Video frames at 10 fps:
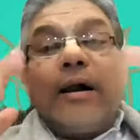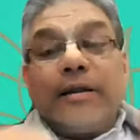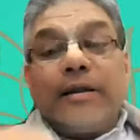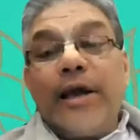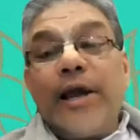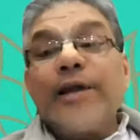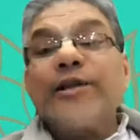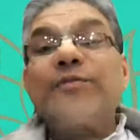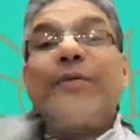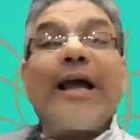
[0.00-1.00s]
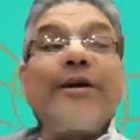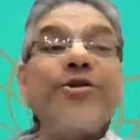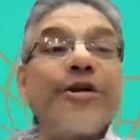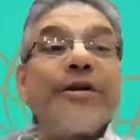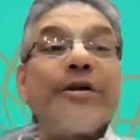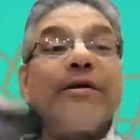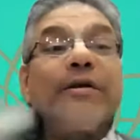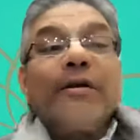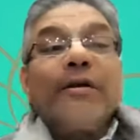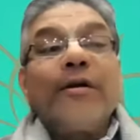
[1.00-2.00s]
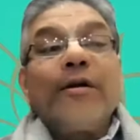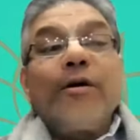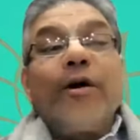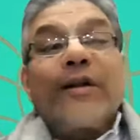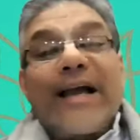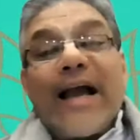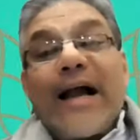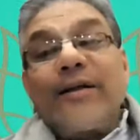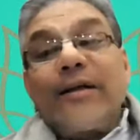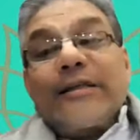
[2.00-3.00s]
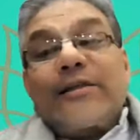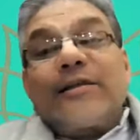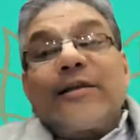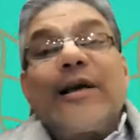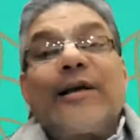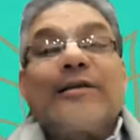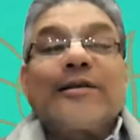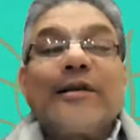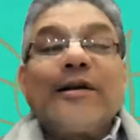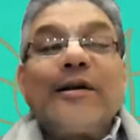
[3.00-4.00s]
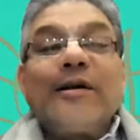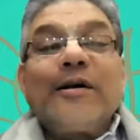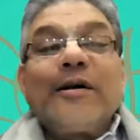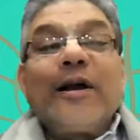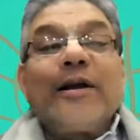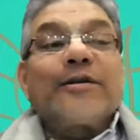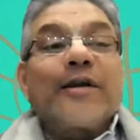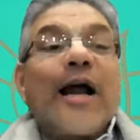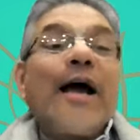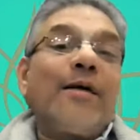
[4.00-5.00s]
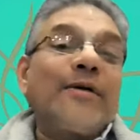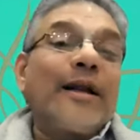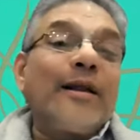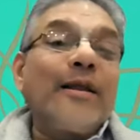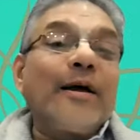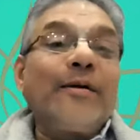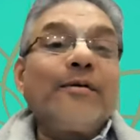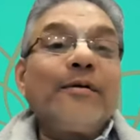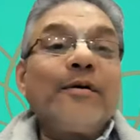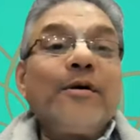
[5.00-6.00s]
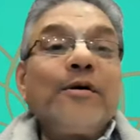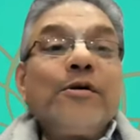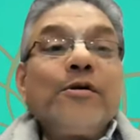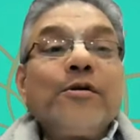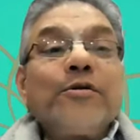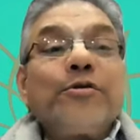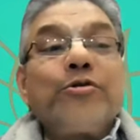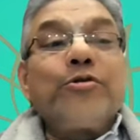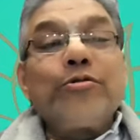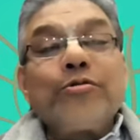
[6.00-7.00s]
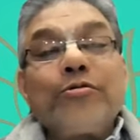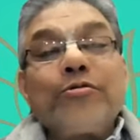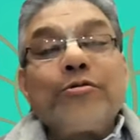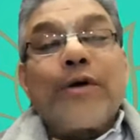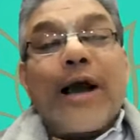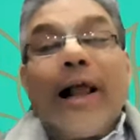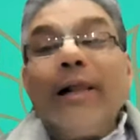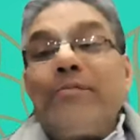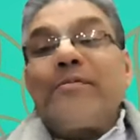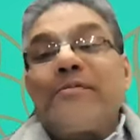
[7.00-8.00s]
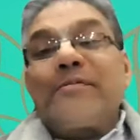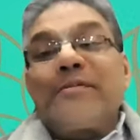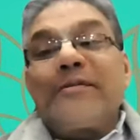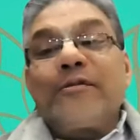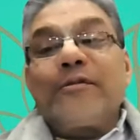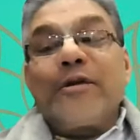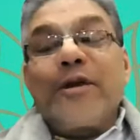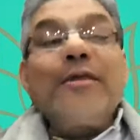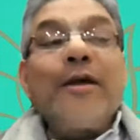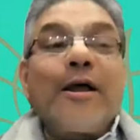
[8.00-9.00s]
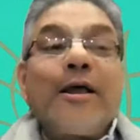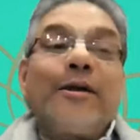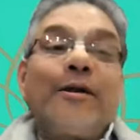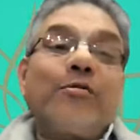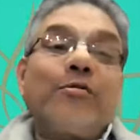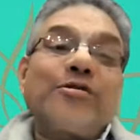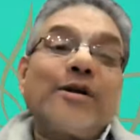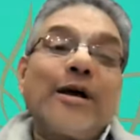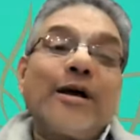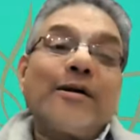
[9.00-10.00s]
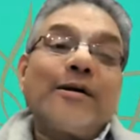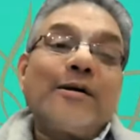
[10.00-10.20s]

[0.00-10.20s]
the inspiration or the catalyst is, is Rai Ramananda to help Nandanandan Krishna